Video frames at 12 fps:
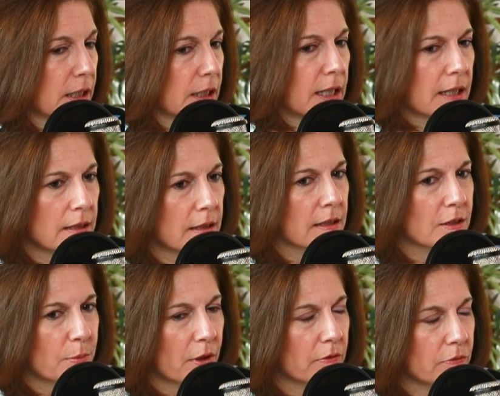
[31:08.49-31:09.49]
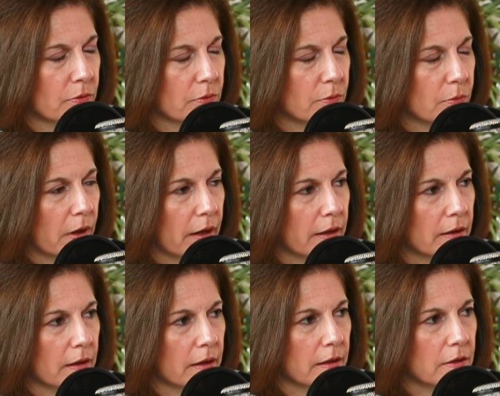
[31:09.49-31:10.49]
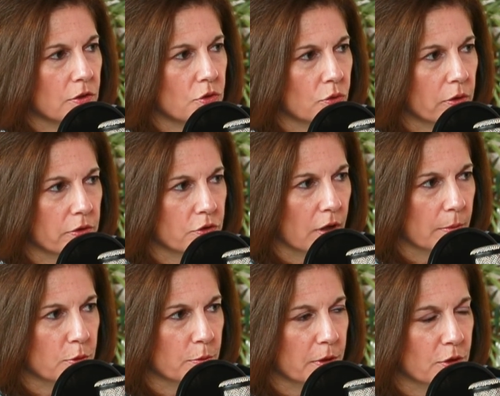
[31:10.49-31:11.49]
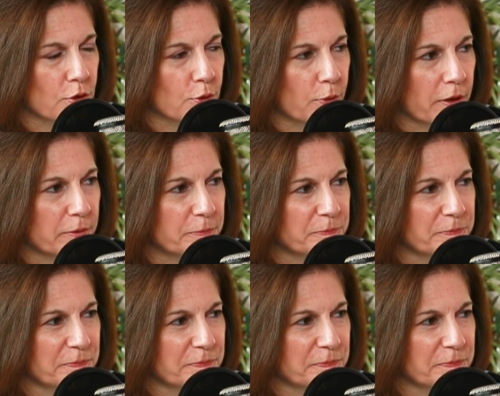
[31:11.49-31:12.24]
And I think that's part of why I enjoy the job so much as well.